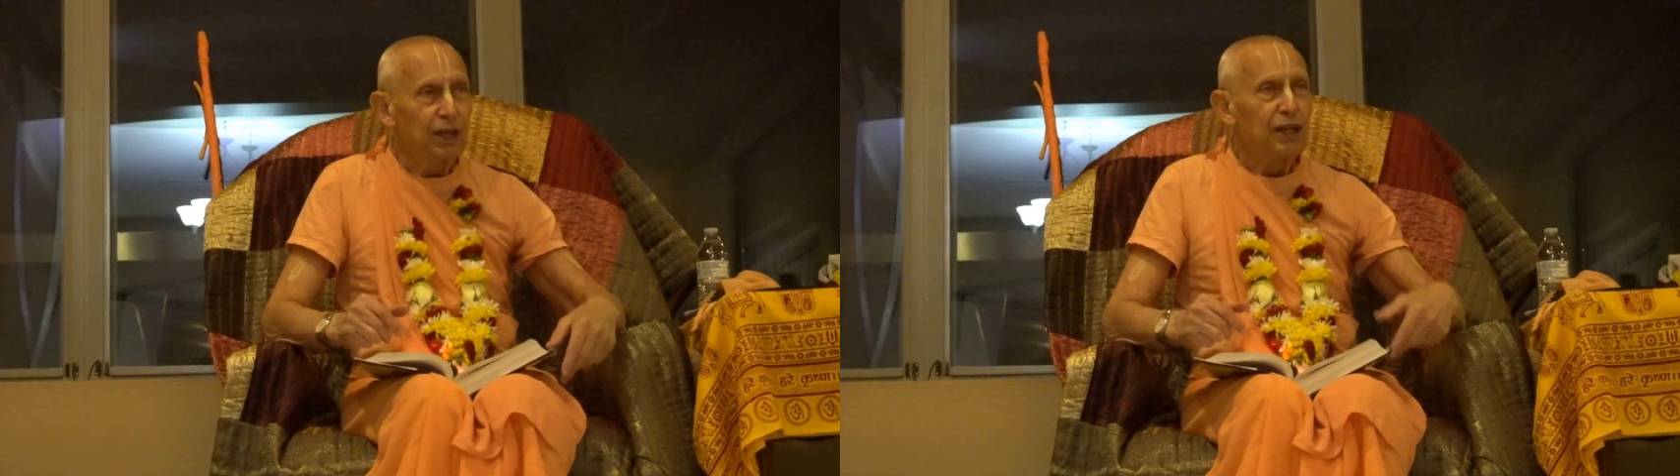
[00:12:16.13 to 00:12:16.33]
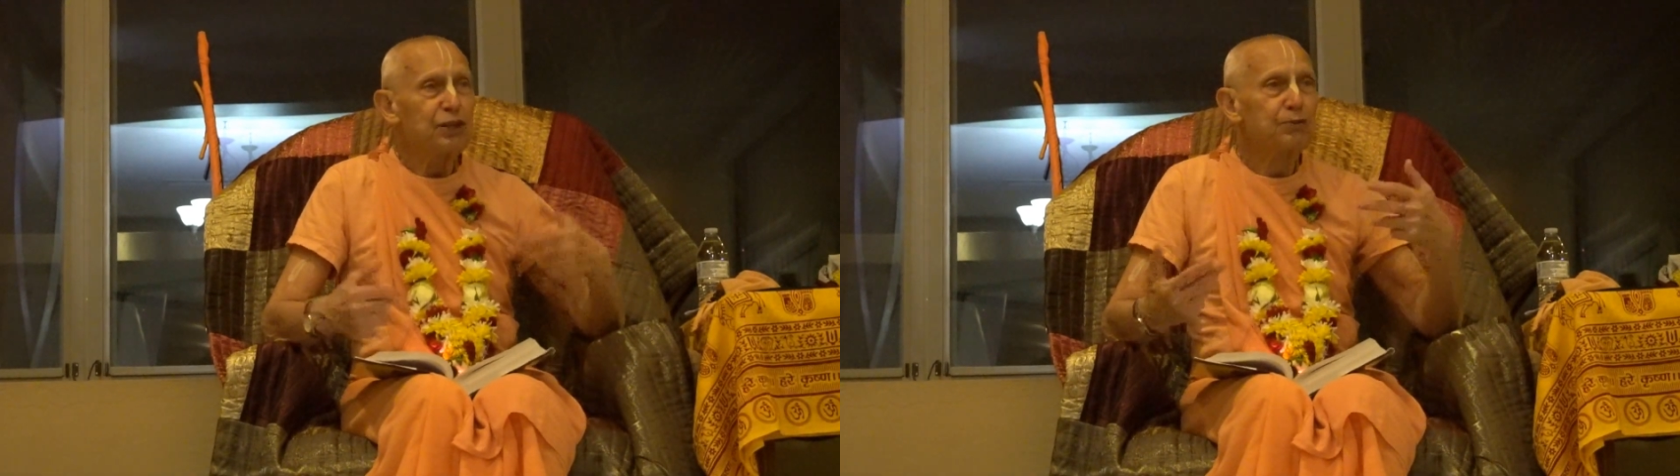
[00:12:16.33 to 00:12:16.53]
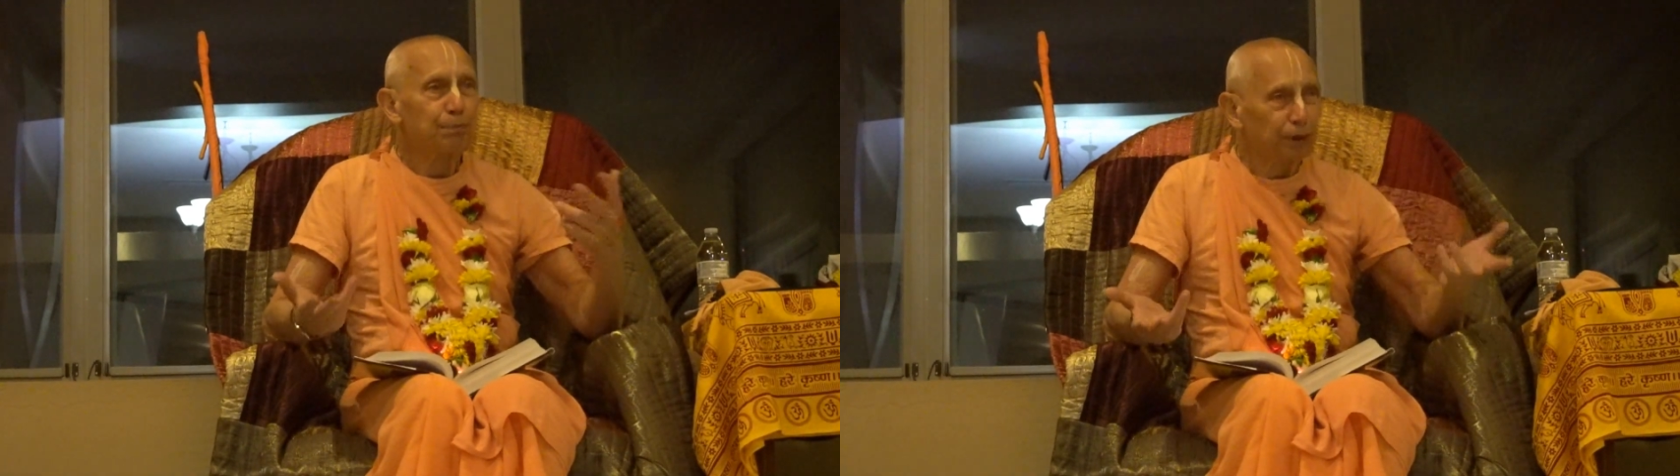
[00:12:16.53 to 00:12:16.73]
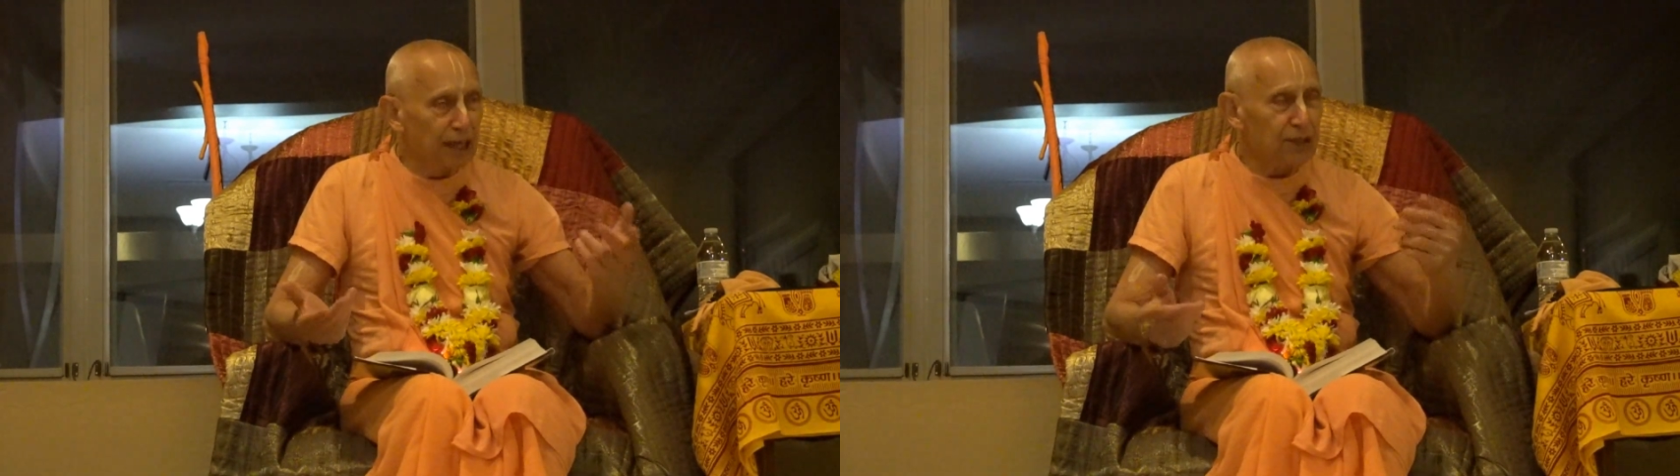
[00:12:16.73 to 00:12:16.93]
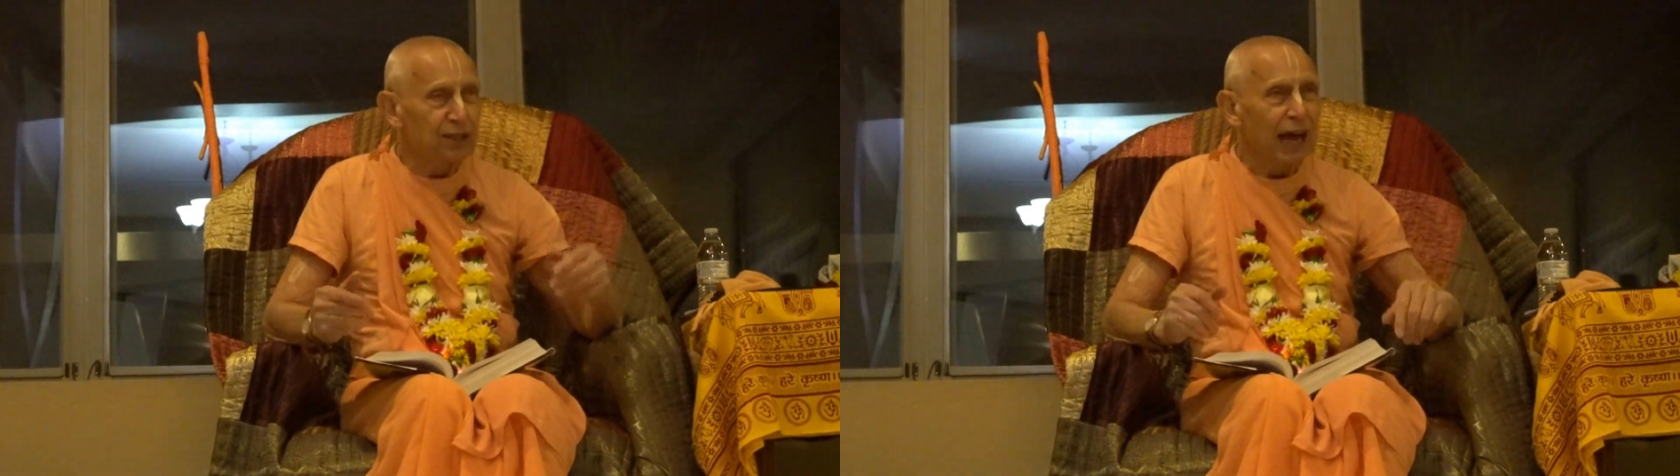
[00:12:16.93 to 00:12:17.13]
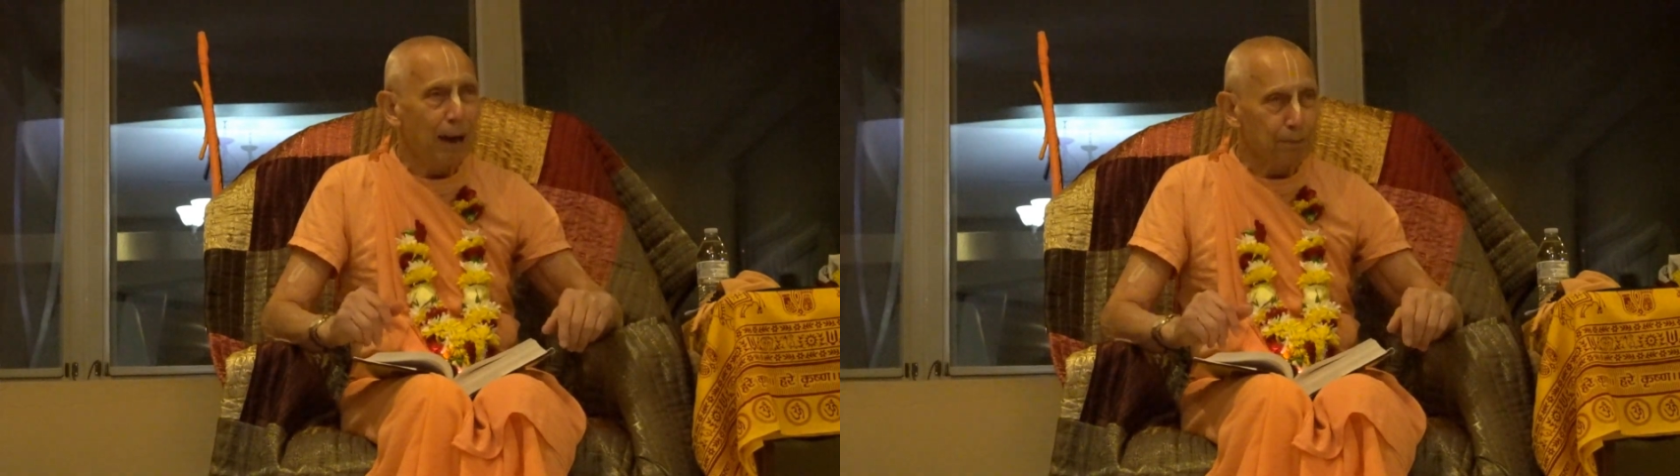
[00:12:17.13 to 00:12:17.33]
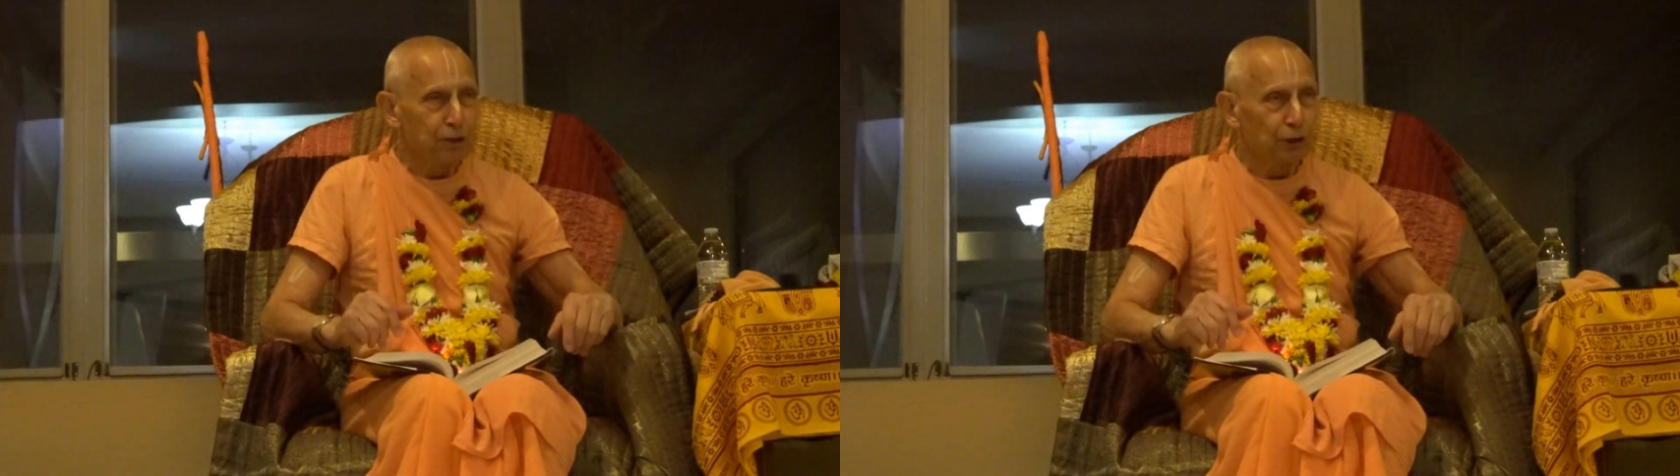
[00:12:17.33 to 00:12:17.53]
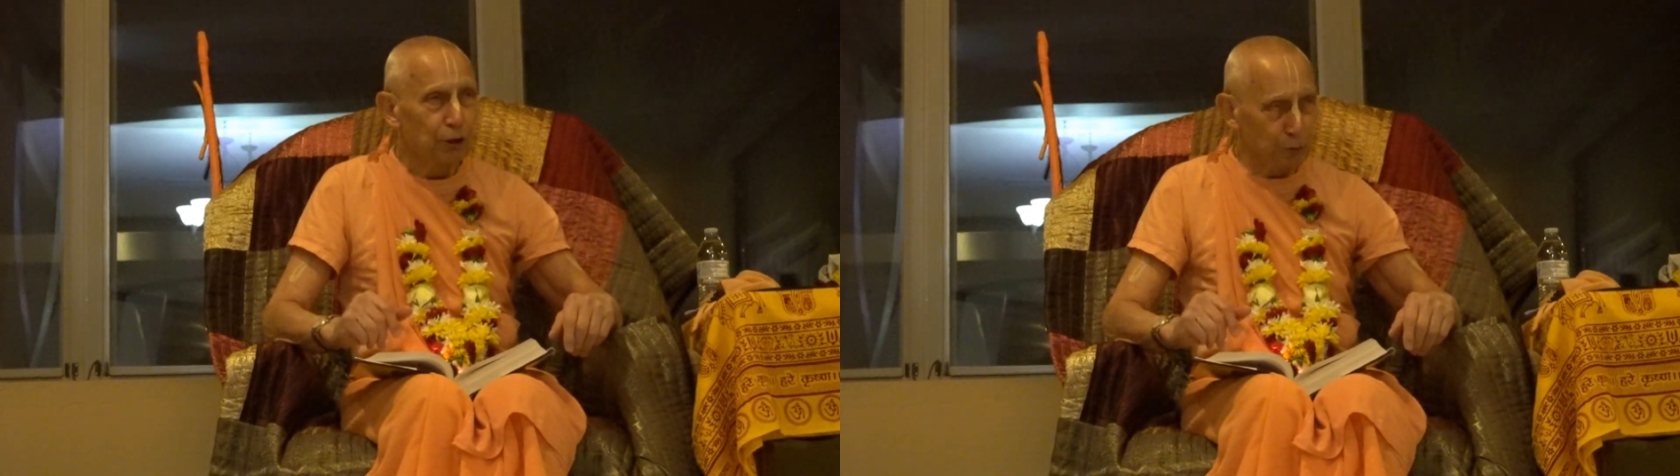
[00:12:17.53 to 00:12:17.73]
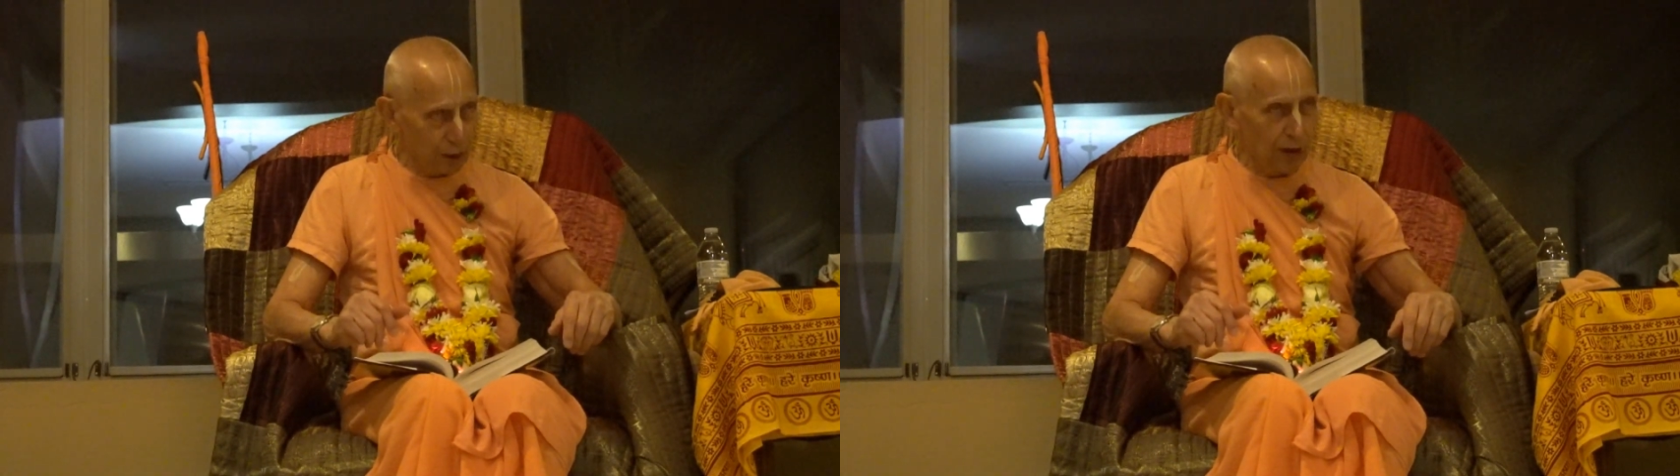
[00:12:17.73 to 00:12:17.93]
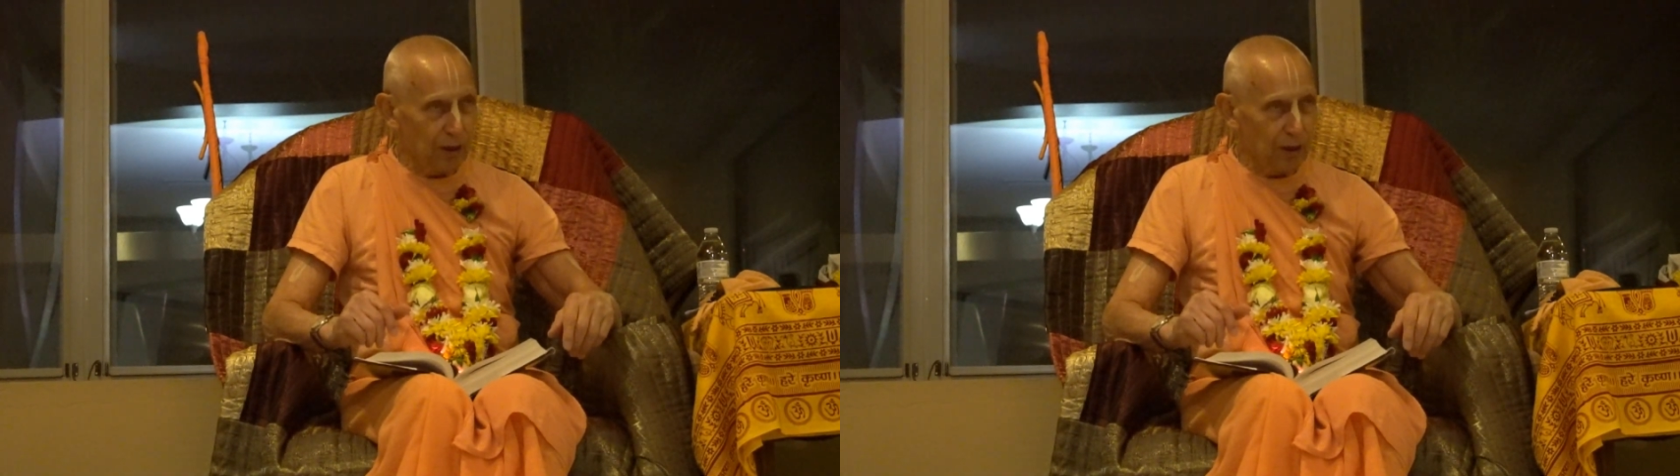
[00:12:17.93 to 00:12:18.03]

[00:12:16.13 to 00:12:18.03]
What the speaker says: He is bliss, absolute.